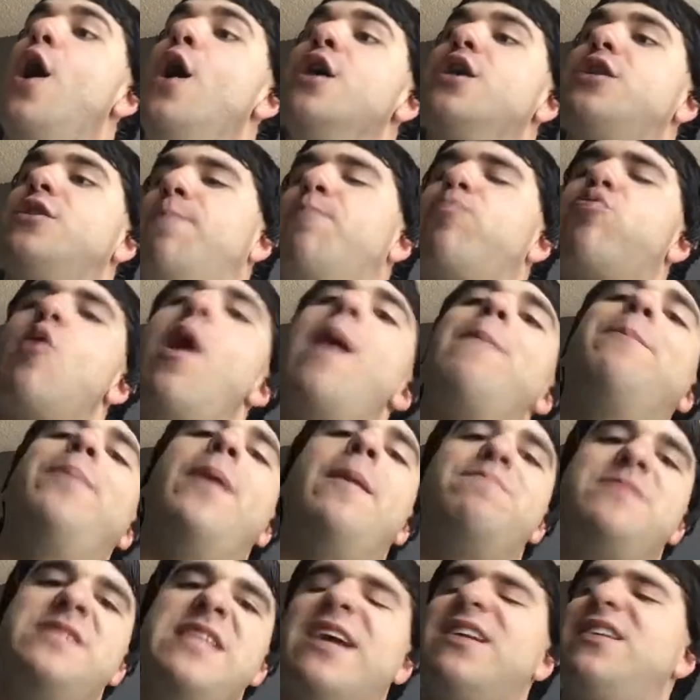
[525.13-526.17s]
to prop
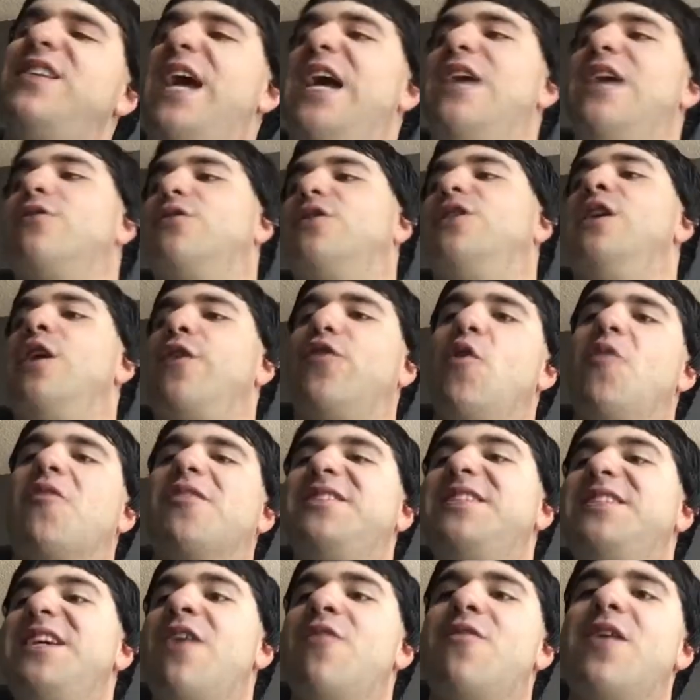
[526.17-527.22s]
up dictators and
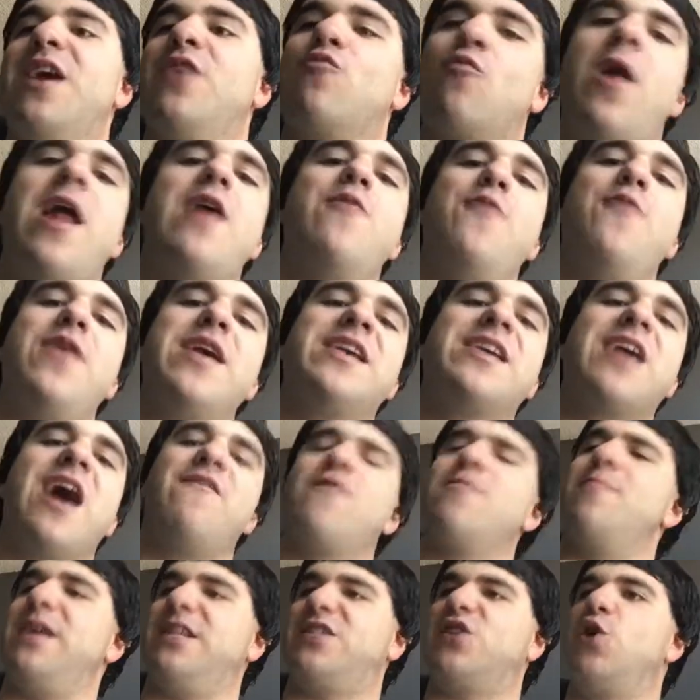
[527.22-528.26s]
authoritarian right-wing
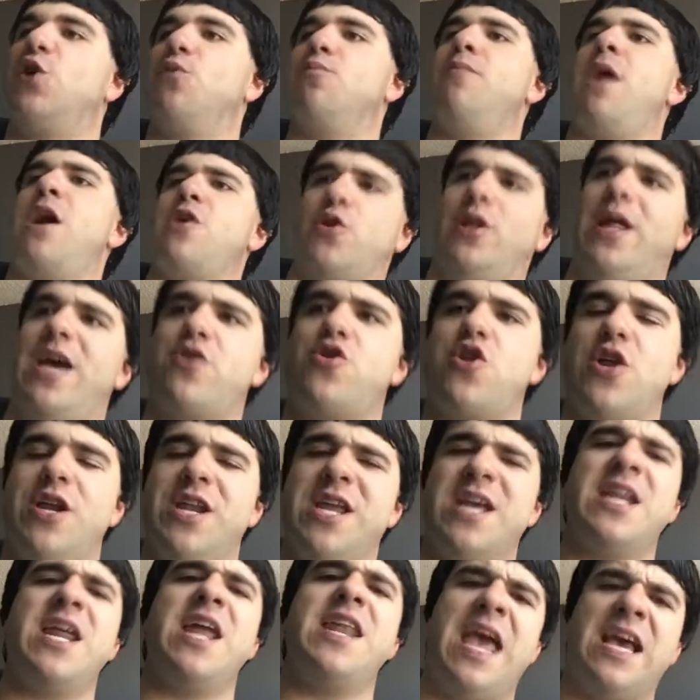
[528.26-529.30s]
governments, much like
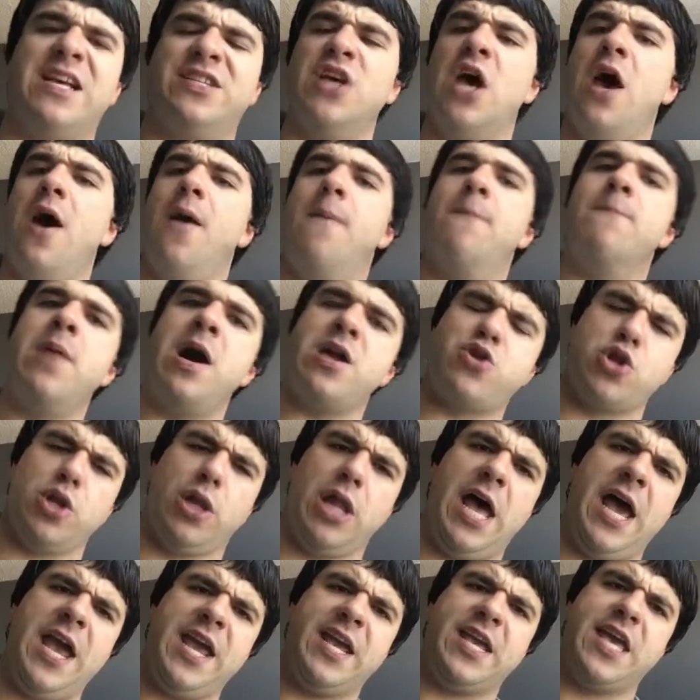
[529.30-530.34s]
Jeanine Anez, much
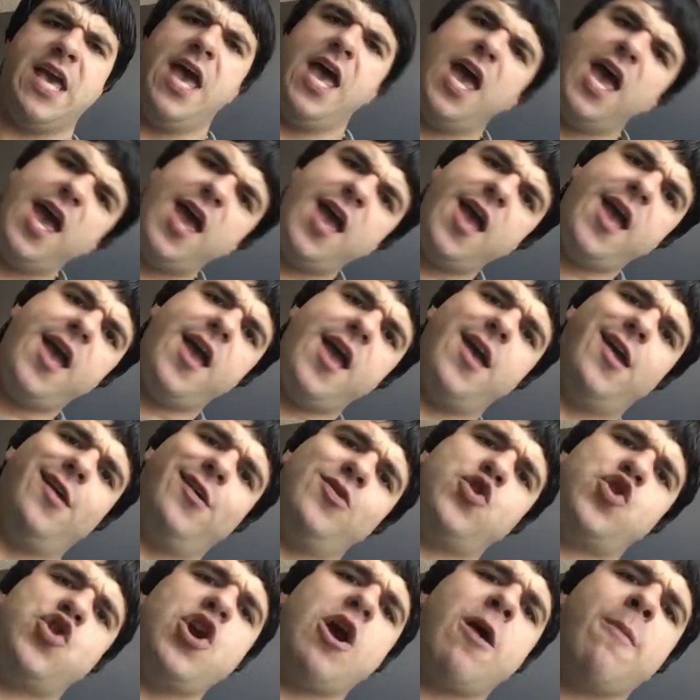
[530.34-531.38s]
like
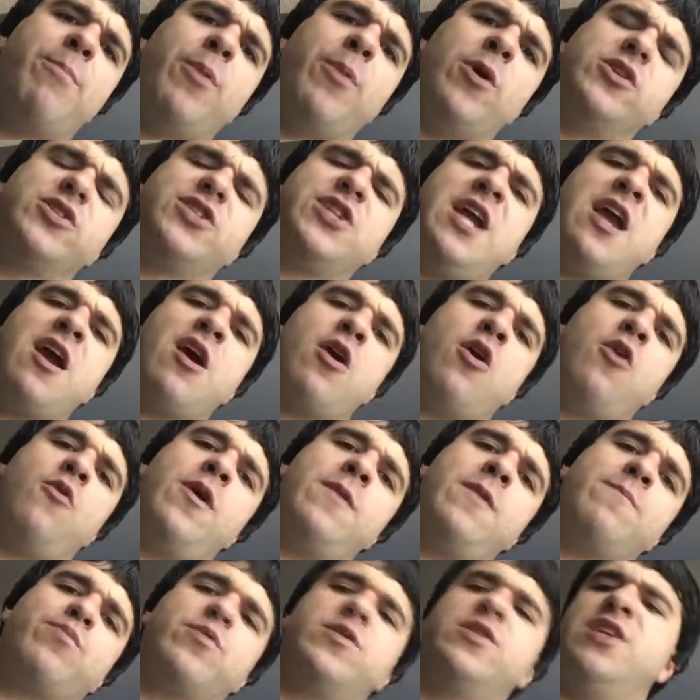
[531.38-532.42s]
Jair Bolsonaro
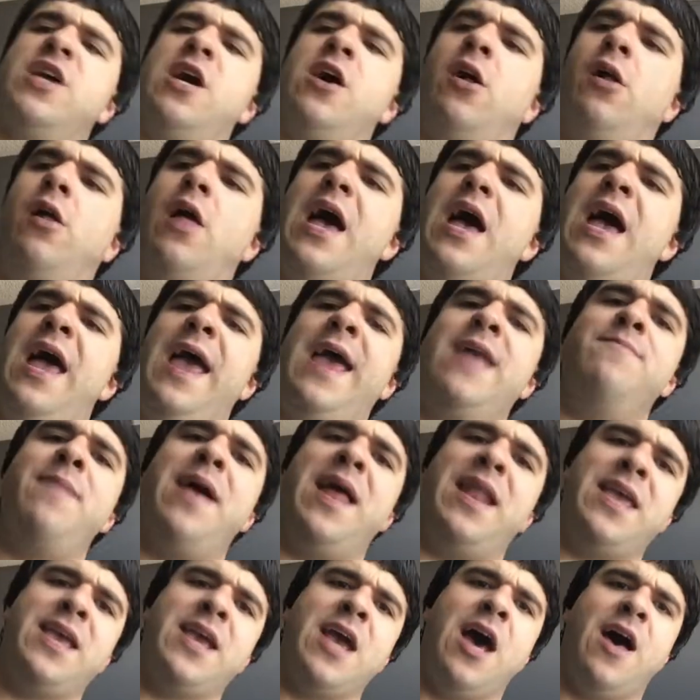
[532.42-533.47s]
in Brazil, and
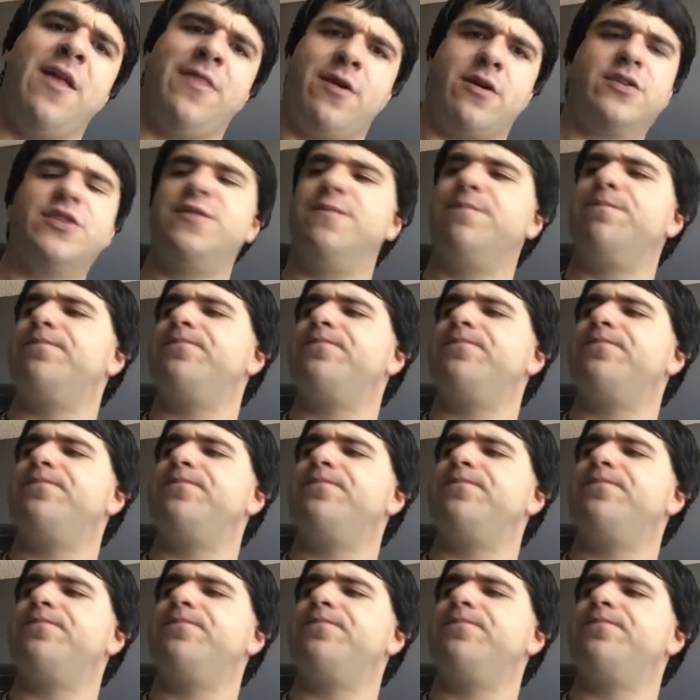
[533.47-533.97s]
many others.